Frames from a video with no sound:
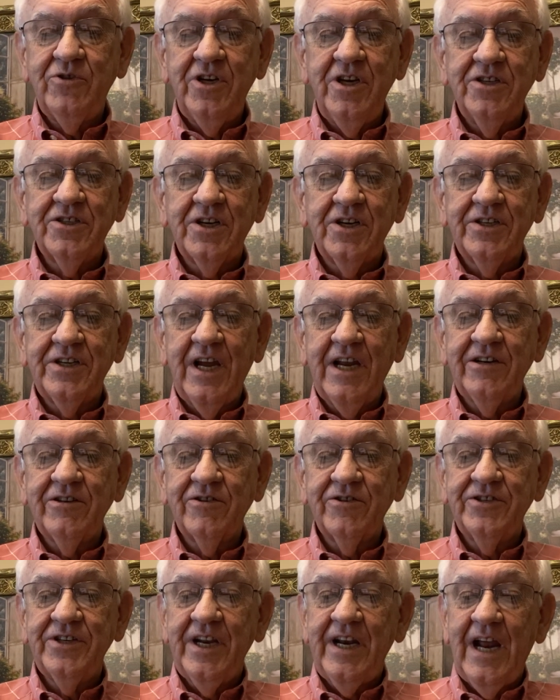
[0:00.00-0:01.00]
Jesus answered
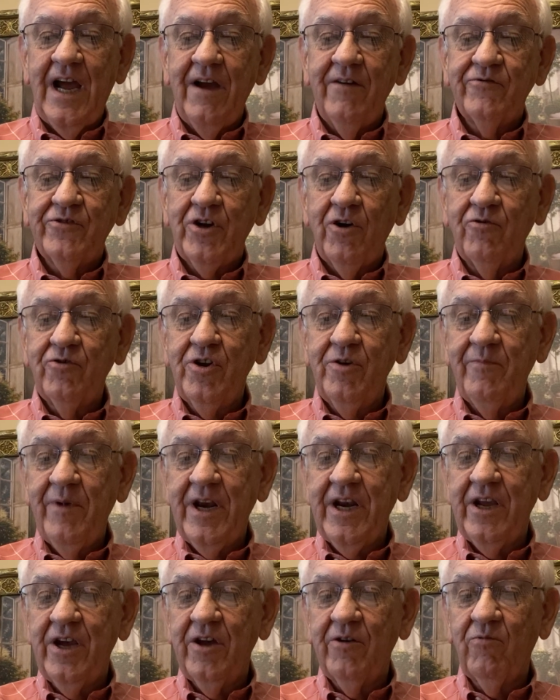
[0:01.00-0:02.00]
and said, I have shown you
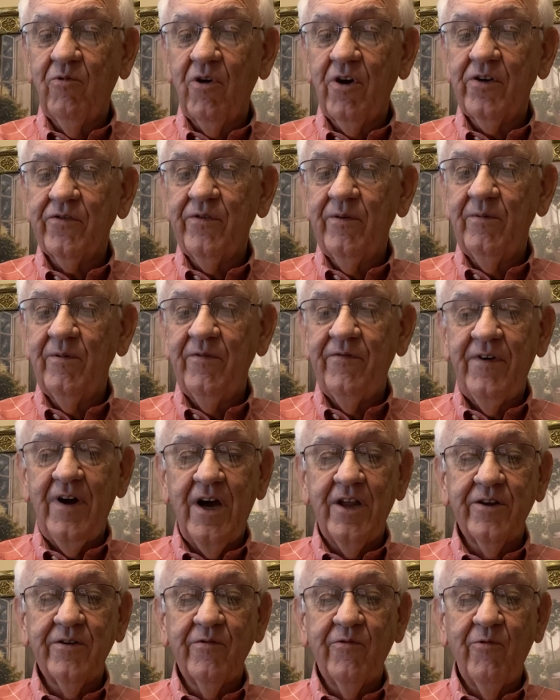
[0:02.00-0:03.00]
many good works from the
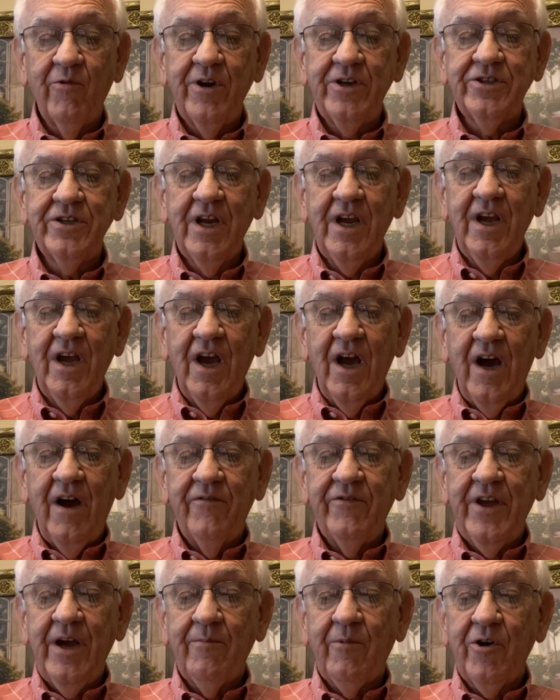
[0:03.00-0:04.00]
Father, for which
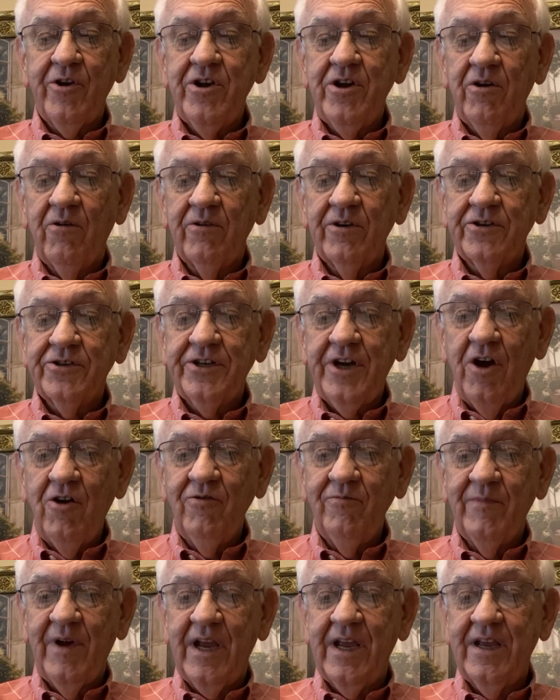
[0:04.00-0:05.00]
of them are you going to
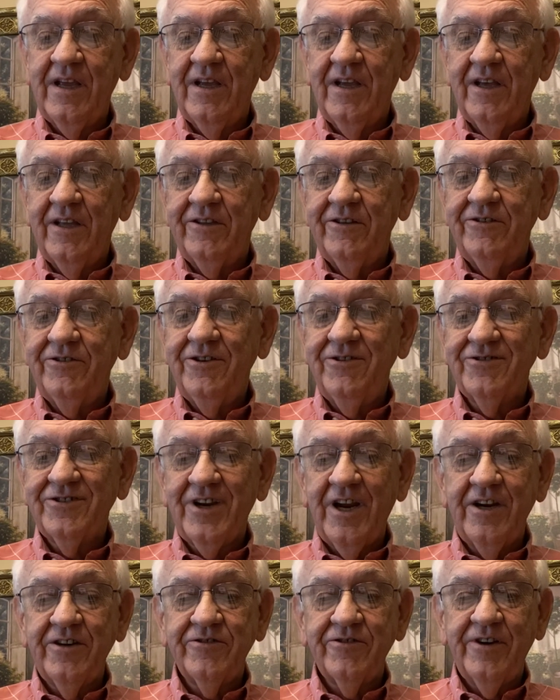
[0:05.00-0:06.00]
stone me? The Jews
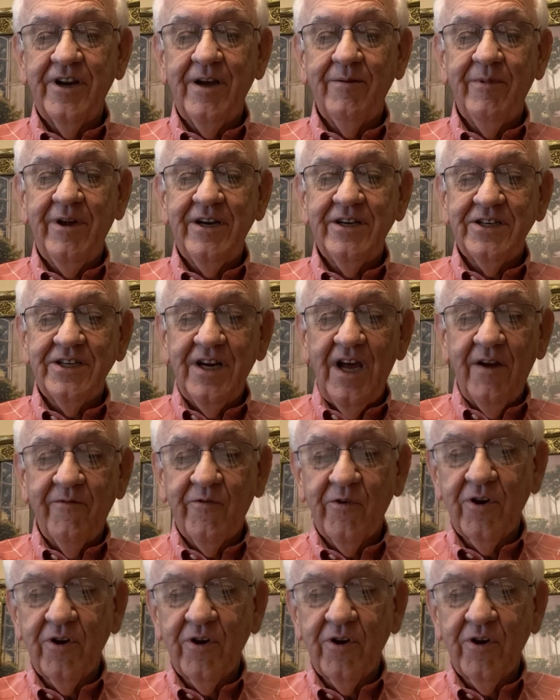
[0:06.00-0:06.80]
answered him, It is not